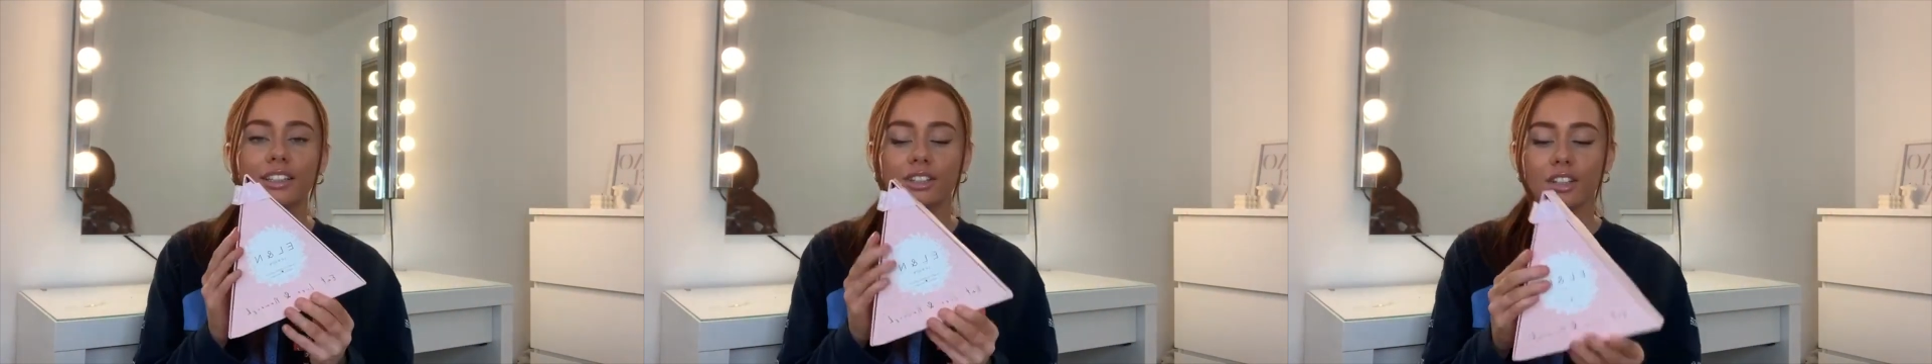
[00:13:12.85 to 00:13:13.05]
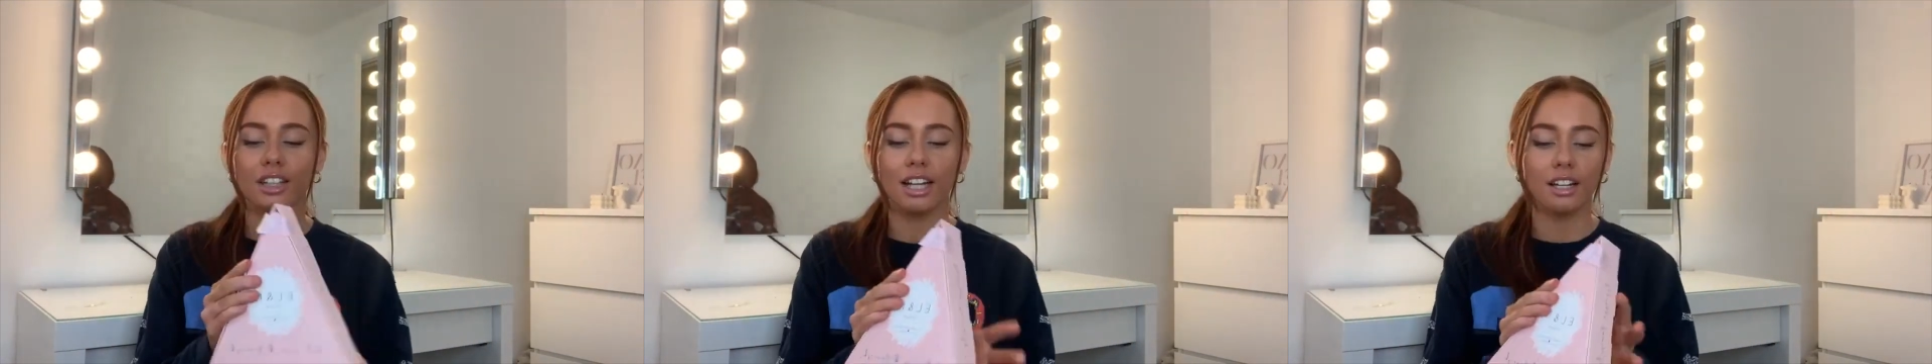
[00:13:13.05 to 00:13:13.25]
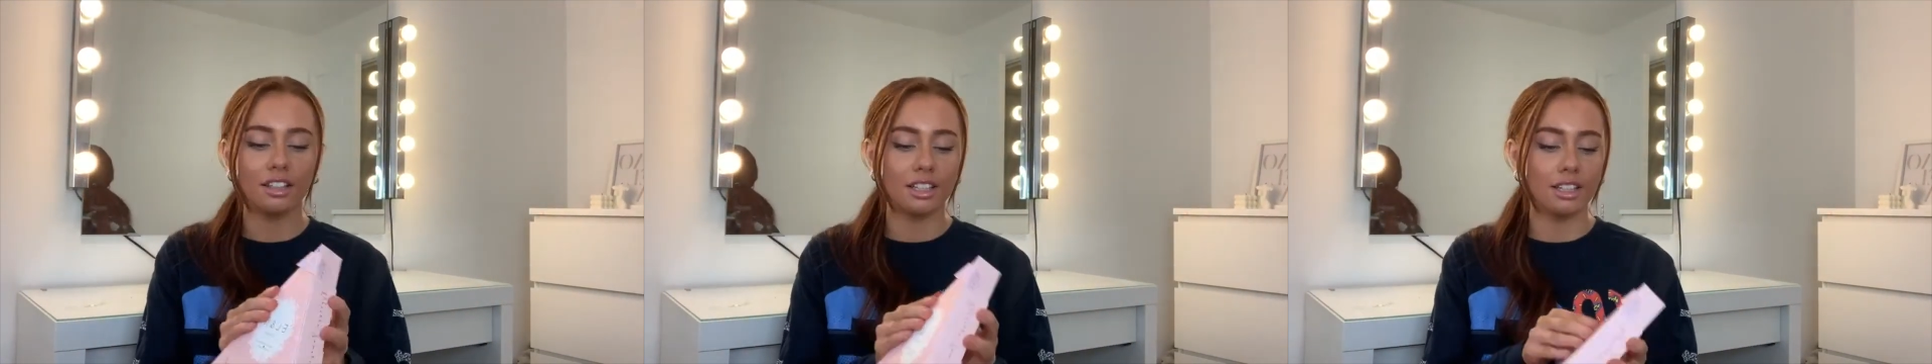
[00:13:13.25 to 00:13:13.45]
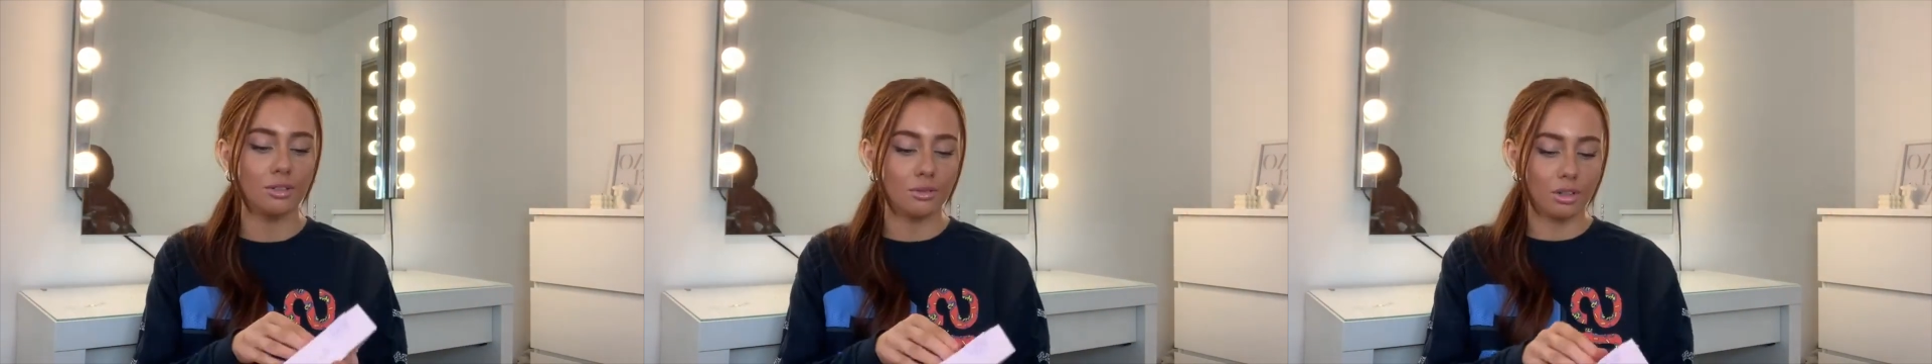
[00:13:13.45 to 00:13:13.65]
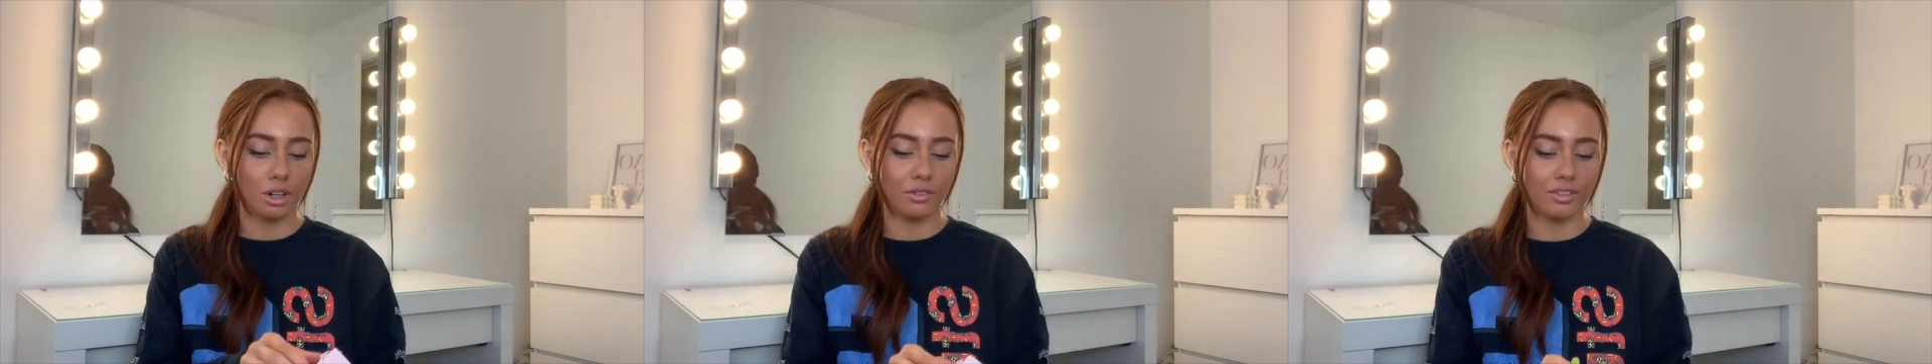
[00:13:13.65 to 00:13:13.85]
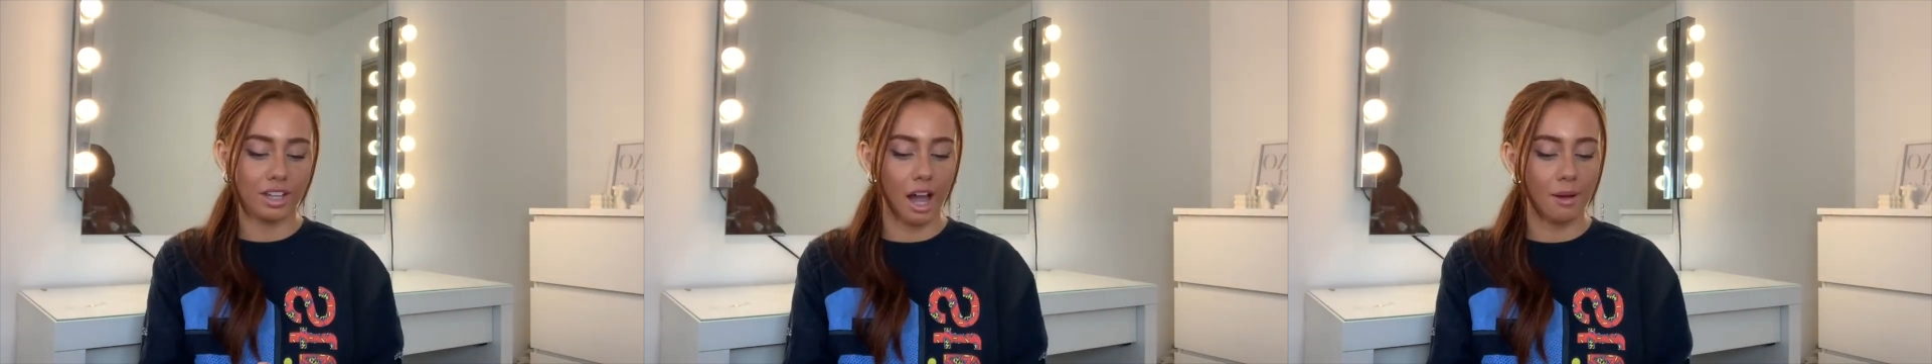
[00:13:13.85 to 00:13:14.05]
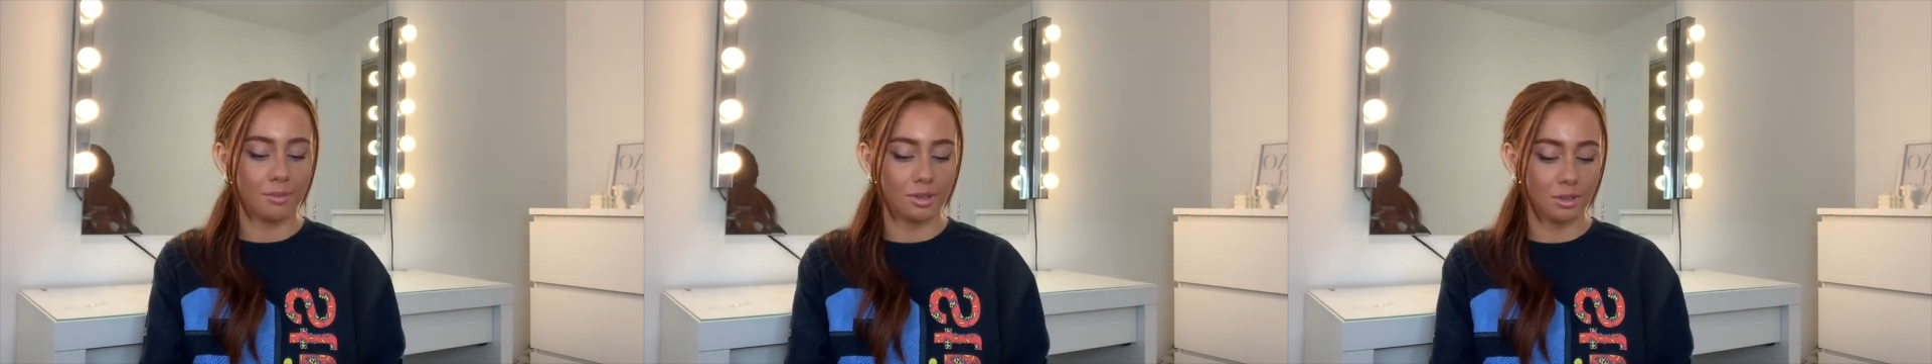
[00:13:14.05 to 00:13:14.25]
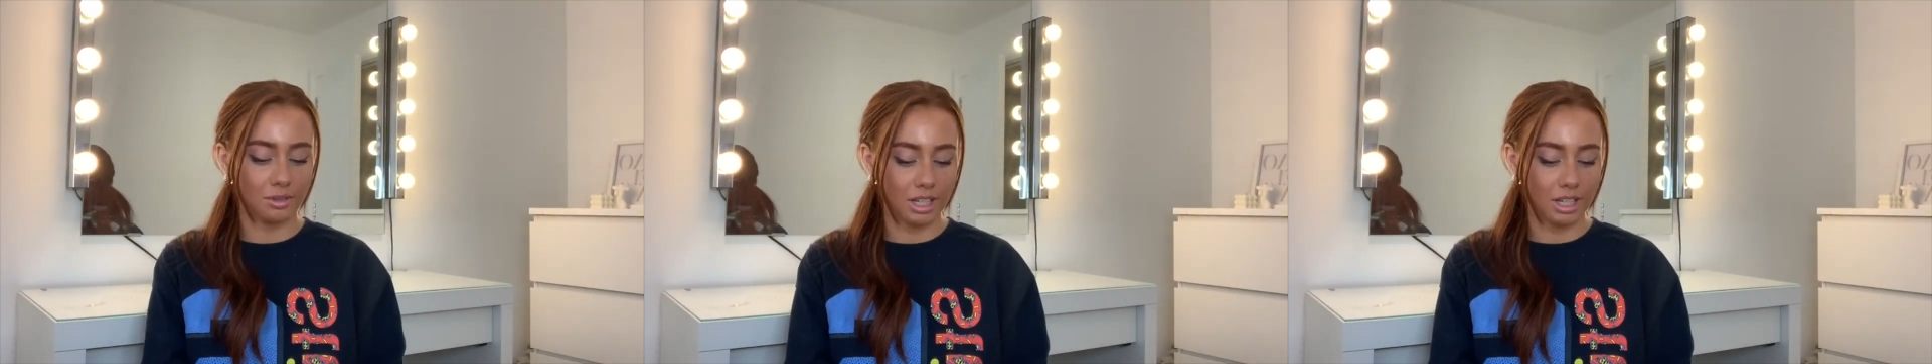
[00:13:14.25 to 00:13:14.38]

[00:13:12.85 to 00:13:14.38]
so they're like the little coffee capsules.